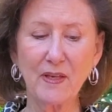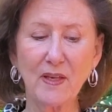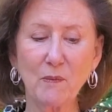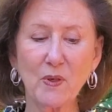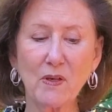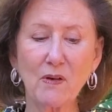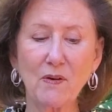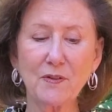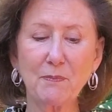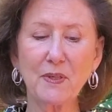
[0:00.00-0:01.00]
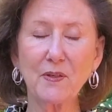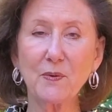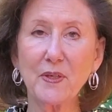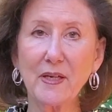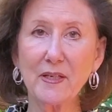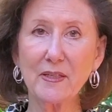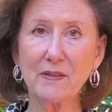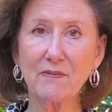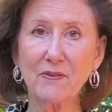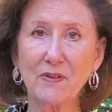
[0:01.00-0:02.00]
and we're called to be
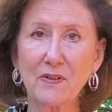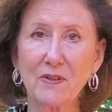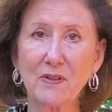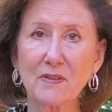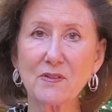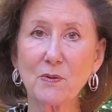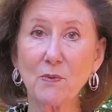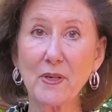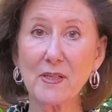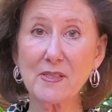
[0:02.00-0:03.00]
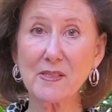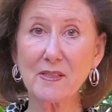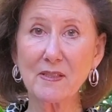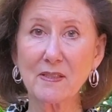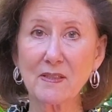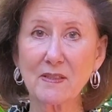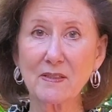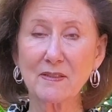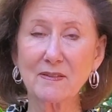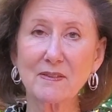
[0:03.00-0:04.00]
creative, to risk,
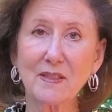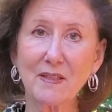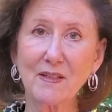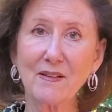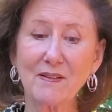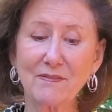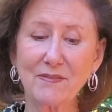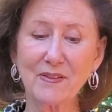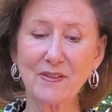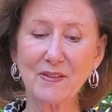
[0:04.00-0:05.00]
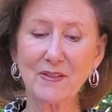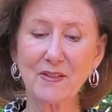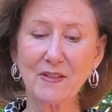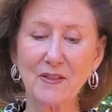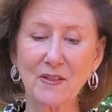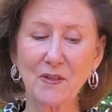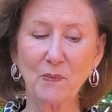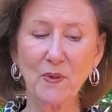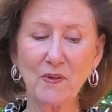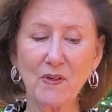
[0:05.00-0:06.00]
to love.
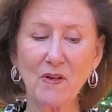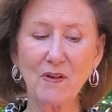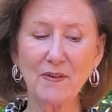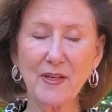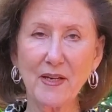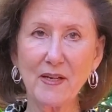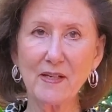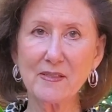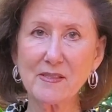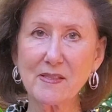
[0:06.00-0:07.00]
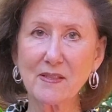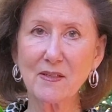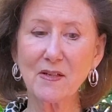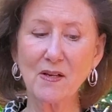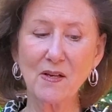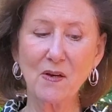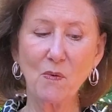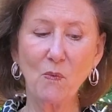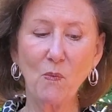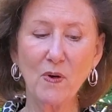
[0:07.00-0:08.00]
We are called to ask,
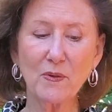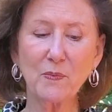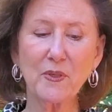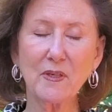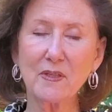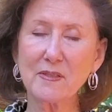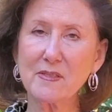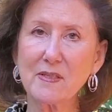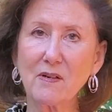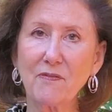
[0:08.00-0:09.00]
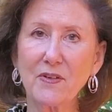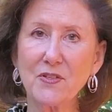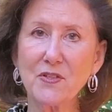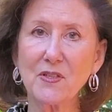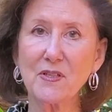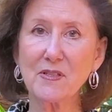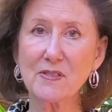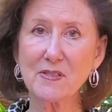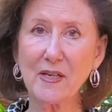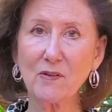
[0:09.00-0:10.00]
"What would unselfish,
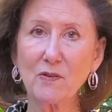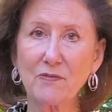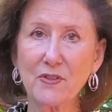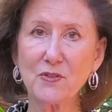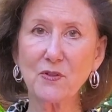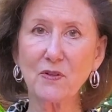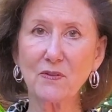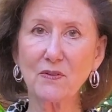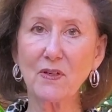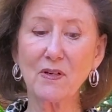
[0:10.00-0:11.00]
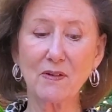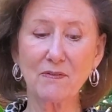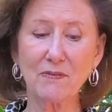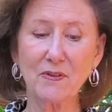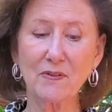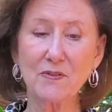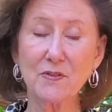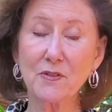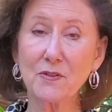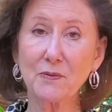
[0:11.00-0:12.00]
sacrificial love
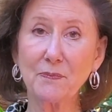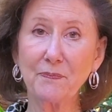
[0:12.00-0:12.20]
do?"